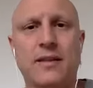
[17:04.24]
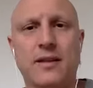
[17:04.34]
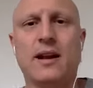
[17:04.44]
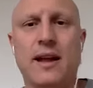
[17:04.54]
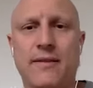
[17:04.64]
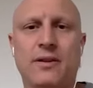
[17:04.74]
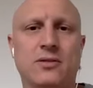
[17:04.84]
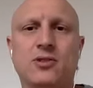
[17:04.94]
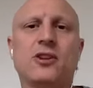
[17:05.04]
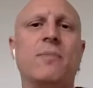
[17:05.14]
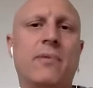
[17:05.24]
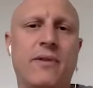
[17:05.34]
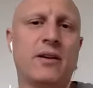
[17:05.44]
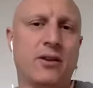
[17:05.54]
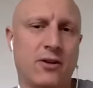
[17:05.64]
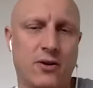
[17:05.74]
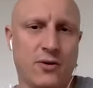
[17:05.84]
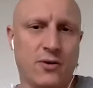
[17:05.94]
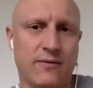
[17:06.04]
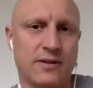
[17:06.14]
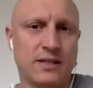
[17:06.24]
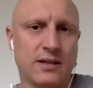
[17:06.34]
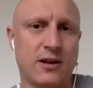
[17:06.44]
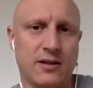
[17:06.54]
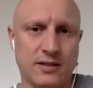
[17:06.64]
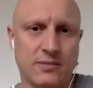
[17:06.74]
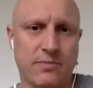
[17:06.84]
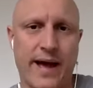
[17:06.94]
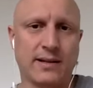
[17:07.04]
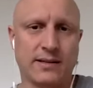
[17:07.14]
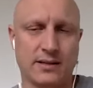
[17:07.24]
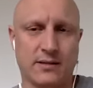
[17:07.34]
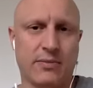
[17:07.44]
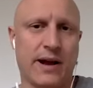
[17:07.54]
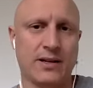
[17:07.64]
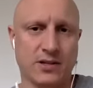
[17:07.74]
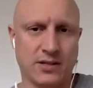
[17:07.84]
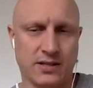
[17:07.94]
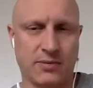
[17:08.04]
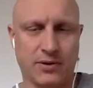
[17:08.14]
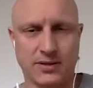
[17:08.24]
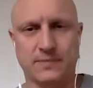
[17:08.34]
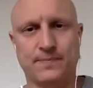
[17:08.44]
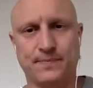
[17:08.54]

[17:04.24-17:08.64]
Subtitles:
than having to shop around your loan and visit all these banks and branches in person.